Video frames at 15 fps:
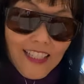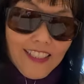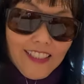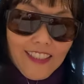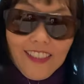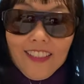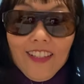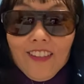
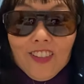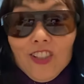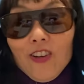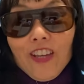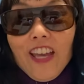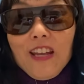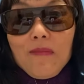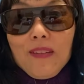So it's
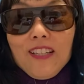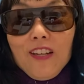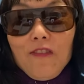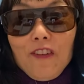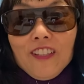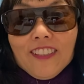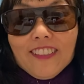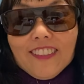okay to be
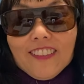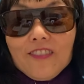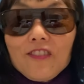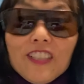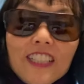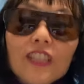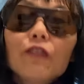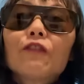different.
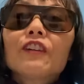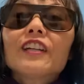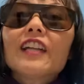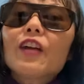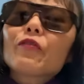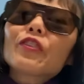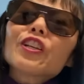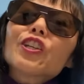We're different
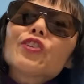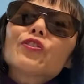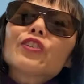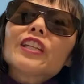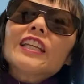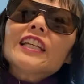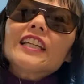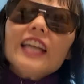and we're
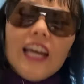unique,